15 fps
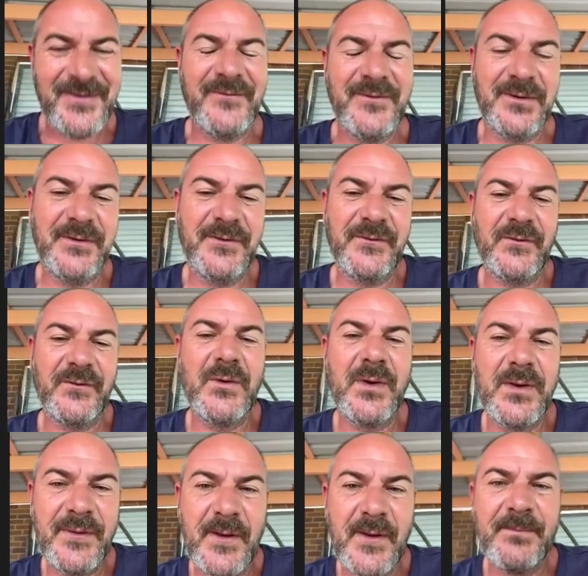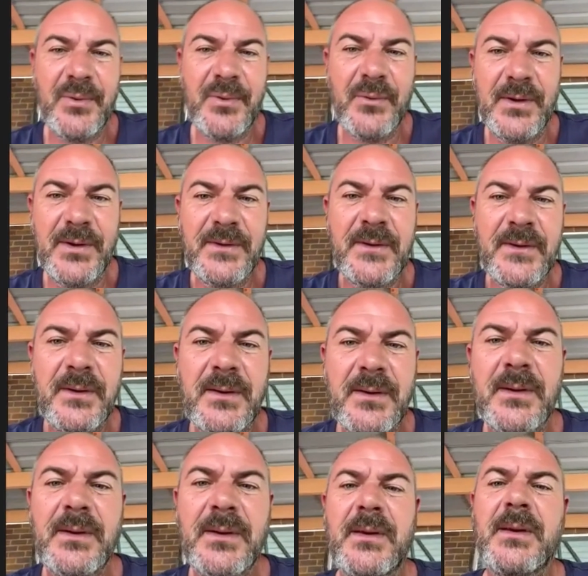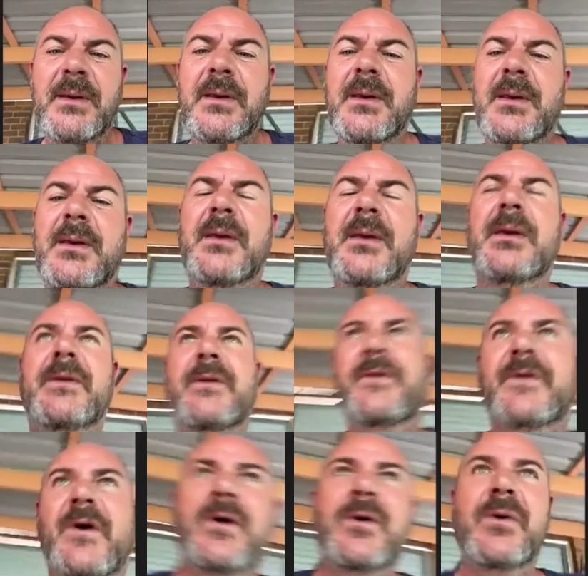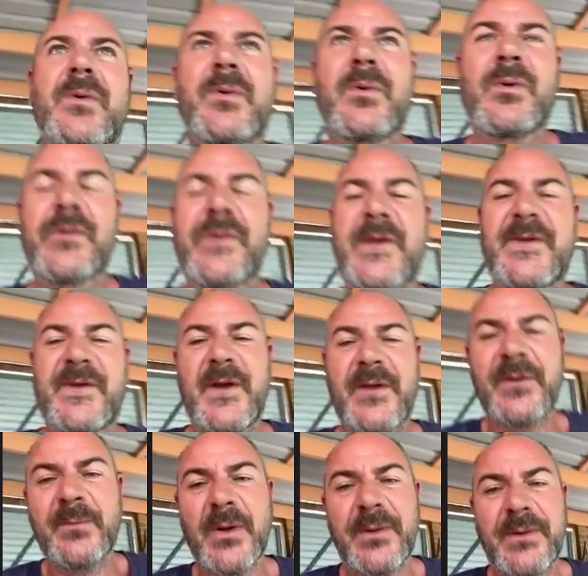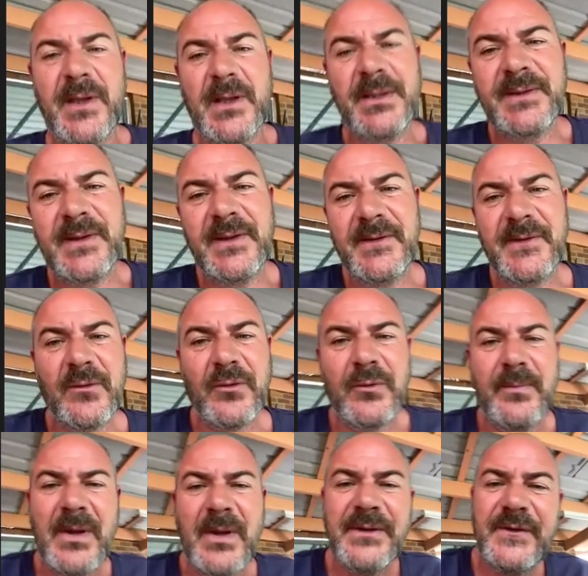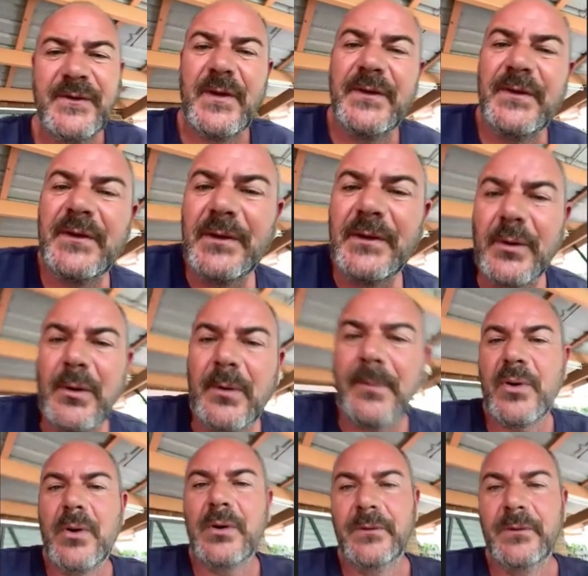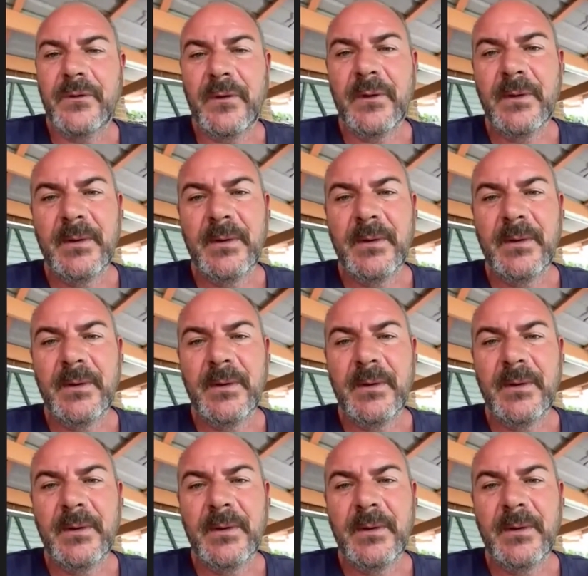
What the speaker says: are very strong at that point. So all these other modalities are a much gentler approach,